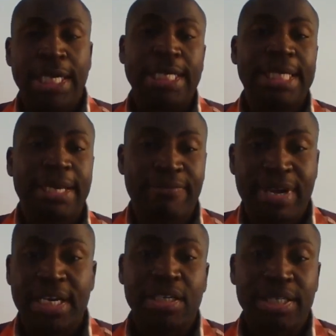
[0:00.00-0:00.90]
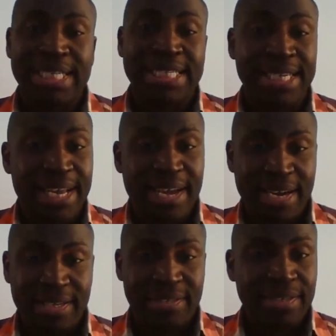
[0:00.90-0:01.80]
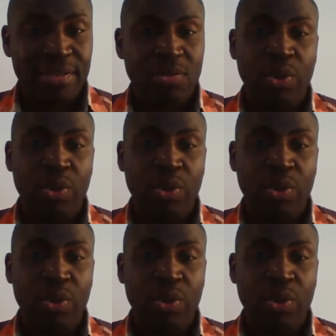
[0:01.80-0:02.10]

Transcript: and then finally there's a kaizen,